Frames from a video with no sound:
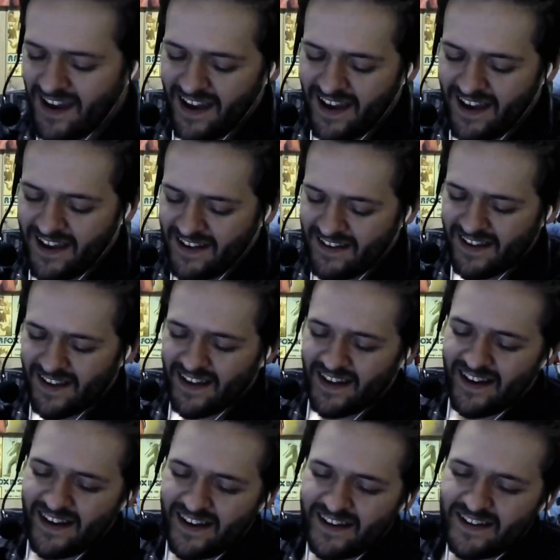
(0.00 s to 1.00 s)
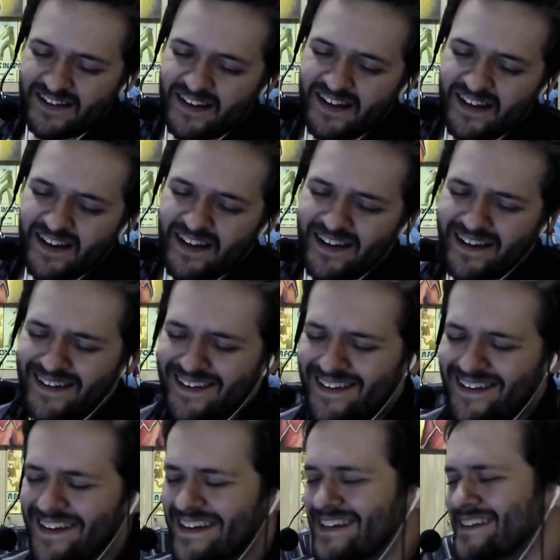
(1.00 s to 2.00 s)
and it, it, it,
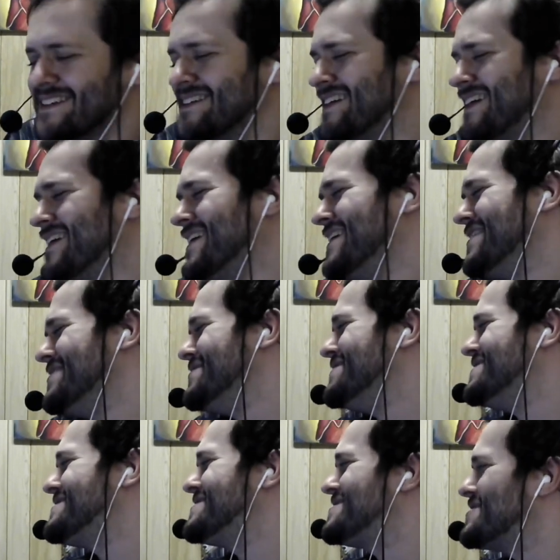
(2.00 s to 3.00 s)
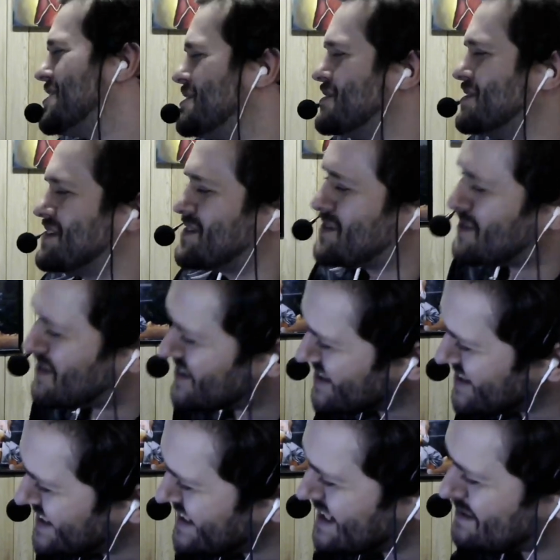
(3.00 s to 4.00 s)
it, was so
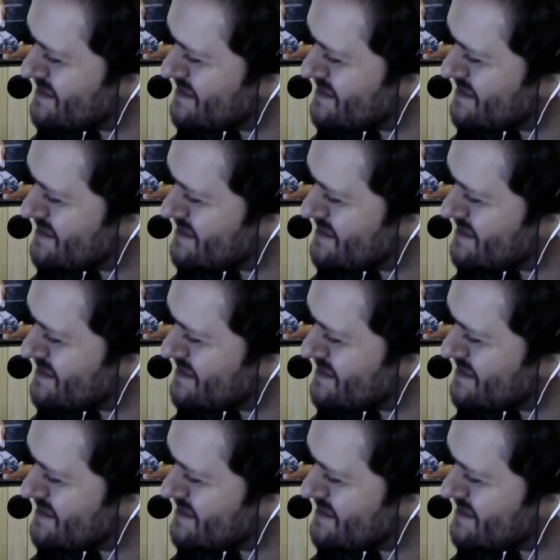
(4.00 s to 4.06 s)
corny.